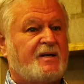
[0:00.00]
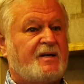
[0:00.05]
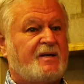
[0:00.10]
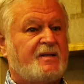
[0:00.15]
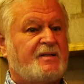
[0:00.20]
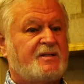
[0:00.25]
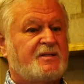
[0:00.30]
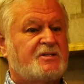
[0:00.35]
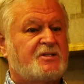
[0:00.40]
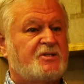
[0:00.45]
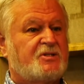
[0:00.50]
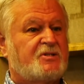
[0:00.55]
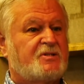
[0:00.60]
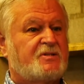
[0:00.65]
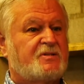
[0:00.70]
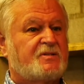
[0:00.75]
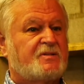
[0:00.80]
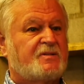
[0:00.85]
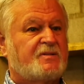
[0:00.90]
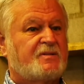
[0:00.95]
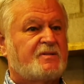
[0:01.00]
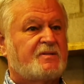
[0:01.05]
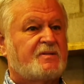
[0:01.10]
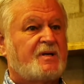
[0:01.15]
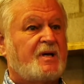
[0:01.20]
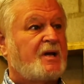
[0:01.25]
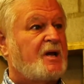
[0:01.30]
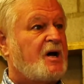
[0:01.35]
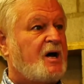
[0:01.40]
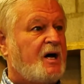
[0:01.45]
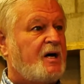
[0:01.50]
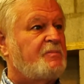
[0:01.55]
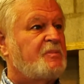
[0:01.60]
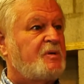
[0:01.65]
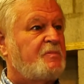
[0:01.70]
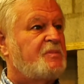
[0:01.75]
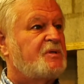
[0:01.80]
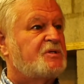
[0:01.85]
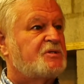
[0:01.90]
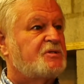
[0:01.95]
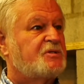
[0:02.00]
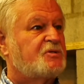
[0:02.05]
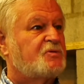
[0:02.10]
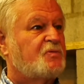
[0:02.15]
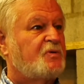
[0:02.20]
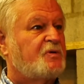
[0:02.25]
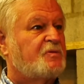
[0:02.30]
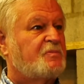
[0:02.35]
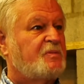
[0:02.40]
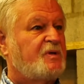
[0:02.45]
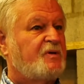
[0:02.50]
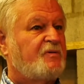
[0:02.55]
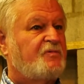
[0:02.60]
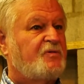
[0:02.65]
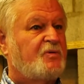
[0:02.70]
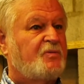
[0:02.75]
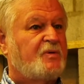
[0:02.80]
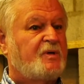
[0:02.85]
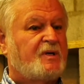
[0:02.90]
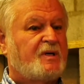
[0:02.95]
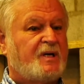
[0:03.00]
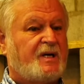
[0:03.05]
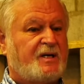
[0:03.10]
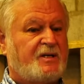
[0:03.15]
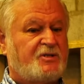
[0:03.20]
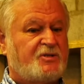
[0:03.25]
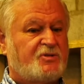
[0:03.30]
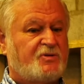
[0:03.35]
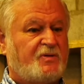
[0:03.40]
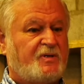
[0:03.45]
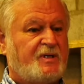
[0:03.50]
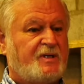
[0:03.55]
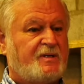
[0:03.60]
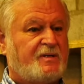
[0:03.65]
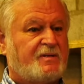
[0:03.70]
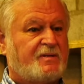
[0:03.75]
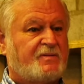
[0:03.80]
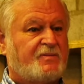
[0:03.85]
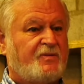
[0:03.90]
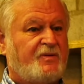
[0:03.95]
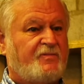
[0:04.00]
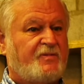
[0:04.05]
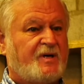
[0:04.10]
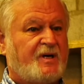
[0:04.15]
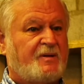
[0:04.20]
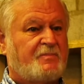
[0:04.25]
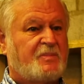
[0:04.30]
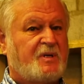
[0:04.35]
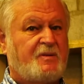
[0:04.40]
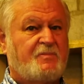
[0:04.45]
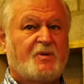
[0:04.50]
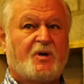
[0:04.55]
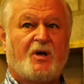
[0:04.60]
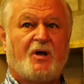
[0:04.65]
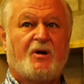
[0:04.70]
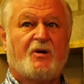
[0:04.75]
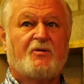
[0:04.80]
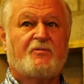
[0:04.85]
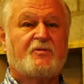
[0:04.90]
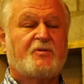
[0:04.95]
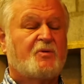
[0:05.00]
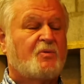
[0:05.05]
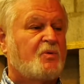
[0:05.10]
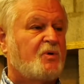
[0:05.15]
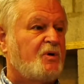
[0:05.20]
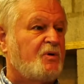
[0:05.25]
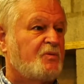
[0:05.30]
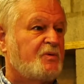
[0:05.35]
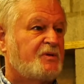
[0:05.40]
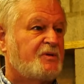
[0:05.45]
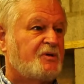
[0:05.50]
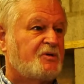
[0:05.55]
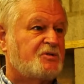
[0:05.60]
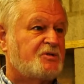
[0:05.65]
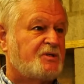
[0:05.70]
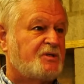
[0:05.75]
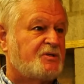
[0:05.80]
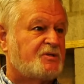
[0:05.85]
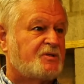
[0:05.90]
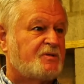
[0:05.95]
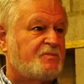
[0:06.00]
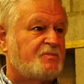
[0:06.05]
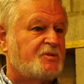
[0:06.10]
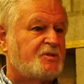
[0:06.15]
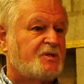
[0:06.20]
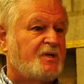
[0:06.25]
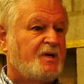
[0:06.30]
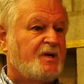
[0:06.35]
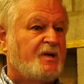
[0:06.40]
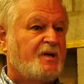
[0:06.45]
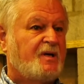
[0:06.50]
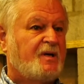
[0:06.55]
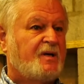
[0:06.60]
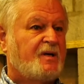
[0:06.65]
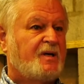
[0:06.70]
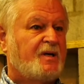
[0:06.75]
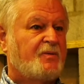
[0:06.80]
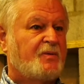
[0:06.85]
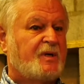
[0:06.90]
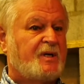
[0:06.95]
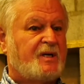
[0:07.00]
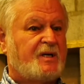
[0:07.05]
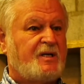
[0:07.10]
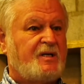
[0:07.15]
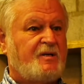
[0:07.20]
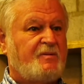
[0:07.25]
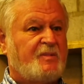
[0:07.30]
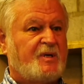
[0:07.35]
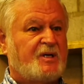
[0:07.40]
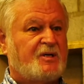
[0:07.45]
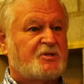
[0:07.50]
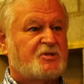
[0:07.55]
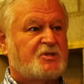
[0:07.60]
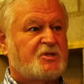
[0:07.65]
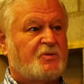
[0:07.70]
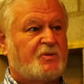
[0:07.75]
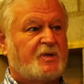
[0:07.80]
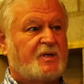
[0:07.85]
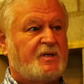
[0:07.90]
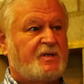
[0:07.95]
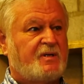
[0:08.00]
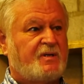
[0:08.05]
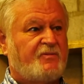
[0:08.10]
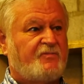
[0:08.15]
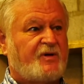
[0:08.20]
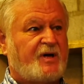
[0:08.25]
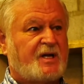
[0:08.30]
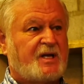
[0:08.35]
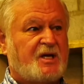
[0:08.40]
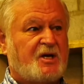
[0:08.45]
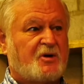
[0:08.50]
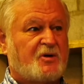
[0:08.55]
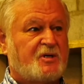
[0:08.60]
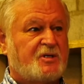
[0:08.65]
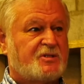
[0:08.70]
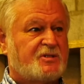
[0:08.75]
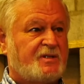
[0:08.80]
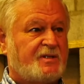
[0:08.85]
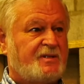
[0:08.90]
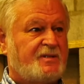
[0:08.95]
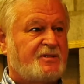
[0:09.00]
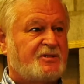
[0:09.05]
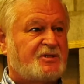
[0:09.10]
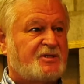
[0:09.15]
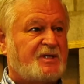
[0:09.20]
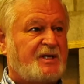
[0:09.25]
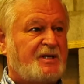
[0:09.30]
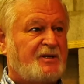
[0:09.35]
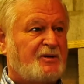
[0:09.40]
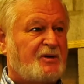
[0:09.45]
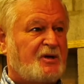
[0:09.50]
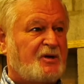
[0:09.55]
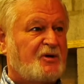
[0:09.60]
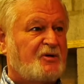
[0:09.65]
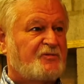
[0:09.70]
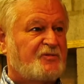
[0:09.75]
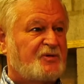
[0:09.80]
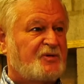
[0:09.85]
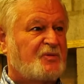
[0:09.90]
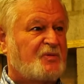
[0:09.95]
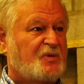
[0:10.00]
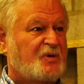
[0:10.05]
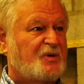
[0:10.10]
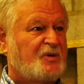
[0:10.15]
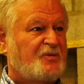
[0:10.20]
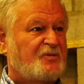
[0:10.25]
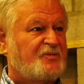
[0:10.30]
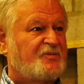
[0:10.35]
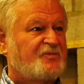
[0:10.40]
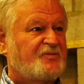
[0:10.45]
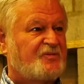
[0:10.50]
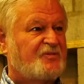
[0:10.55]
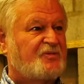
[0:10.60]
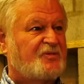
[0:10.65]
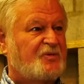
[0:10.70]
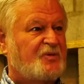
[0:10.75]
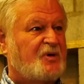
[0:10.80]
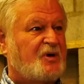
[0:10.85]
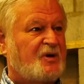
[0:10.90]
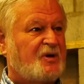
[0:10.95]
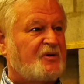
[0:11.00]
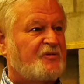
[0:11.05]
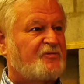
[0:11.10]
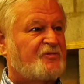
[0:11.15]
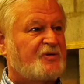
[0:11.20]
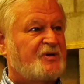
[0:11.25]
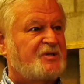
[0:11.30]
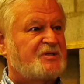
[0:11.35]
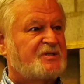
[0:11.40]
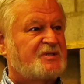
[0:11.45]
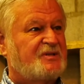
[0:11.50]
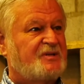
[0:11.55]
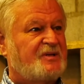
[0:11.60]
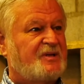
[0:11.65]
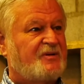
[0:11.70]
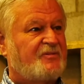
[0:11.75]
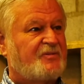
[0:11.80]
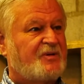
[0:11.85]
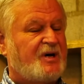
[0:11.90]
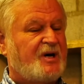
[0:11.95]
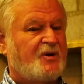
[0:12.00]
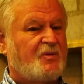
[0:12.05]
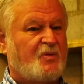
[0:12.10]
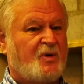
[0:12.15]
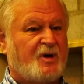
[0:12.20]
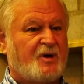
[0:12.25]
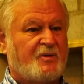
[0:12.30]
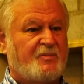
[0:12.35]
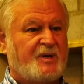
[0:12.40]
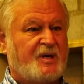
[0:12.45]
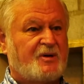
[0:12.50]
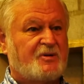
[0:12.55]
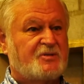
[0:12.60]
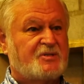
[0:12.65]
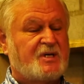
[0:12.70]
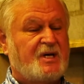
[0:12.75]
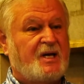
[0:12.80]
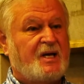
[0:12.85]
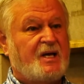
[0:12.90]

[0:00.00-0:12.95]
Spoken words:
This is a hobby business with me, if you will. I enjoy it. We've got people all over the world with our systems, and we get emails, so we're getting to vicariously sail all over the world through all our friends that have gotten Watermakers.